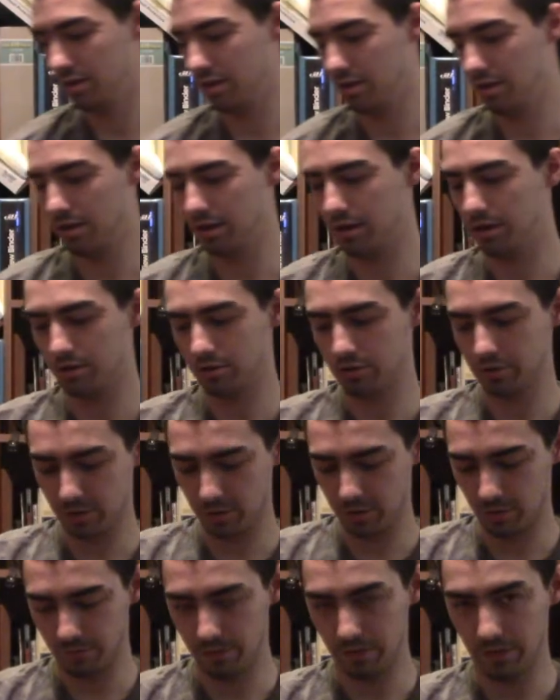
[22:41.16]
in
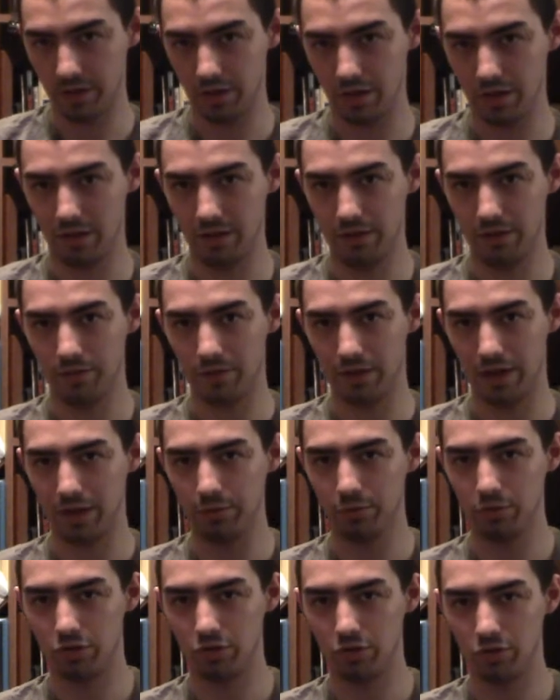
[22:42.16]
truth, if I
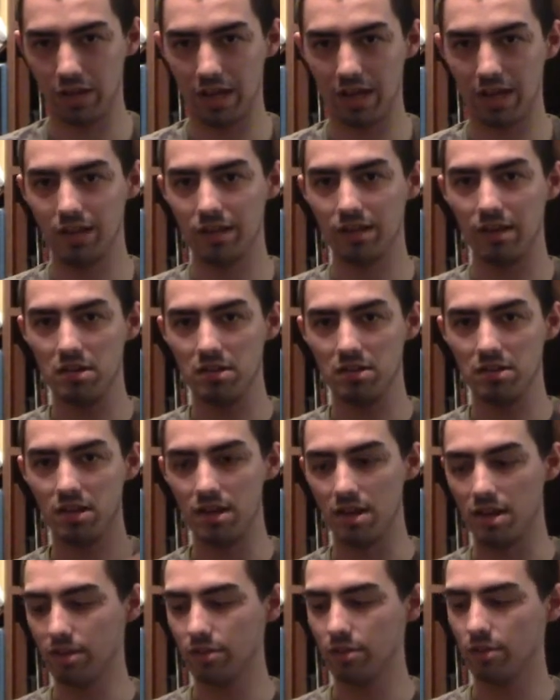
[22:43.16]
was to say take
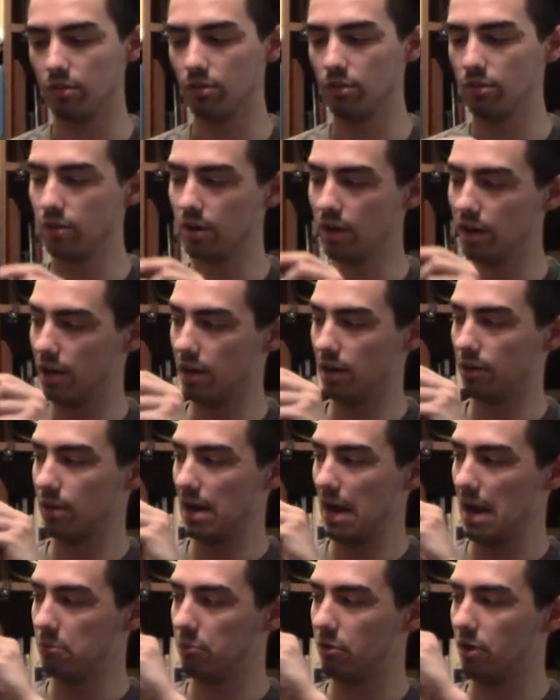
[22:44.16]
this
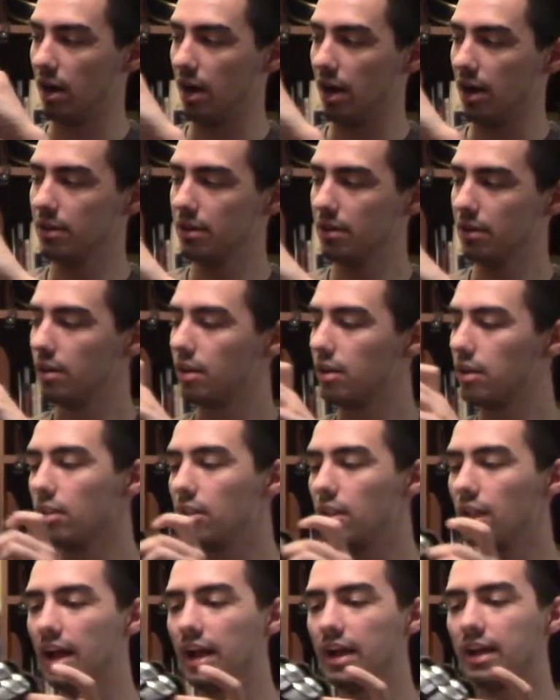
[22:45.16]
ramrod
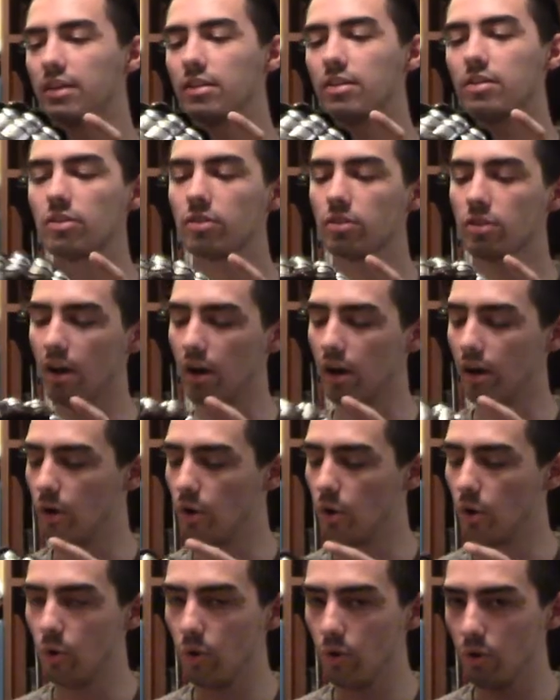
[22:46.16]
like
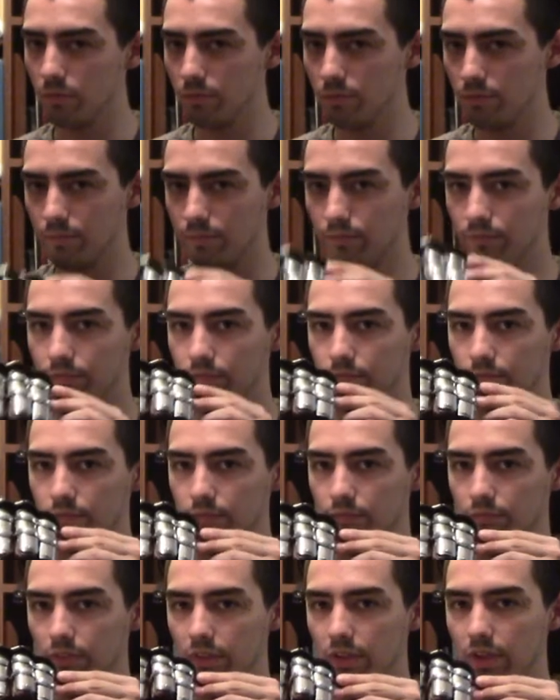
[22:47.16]
so,
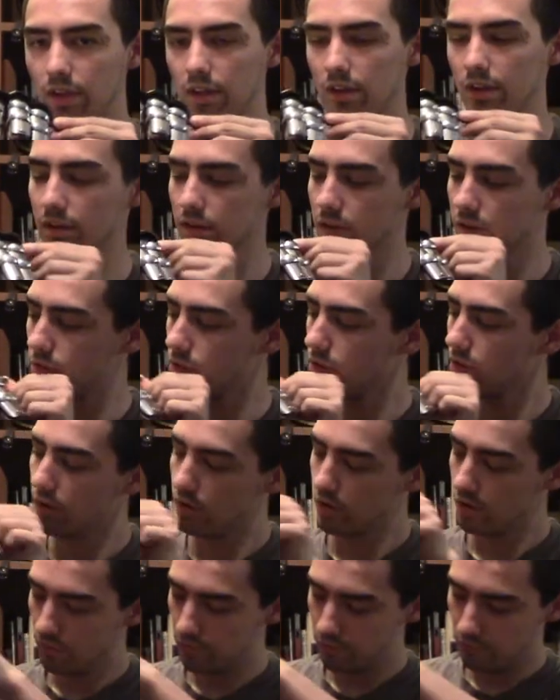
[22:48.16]
and just
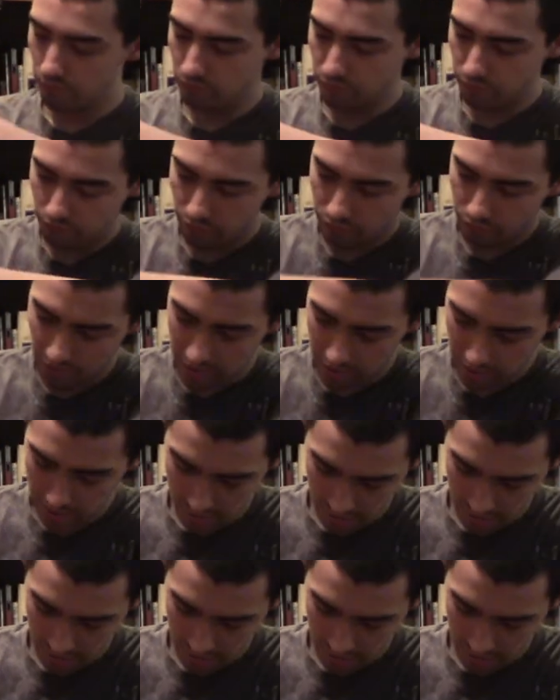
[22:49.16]
fit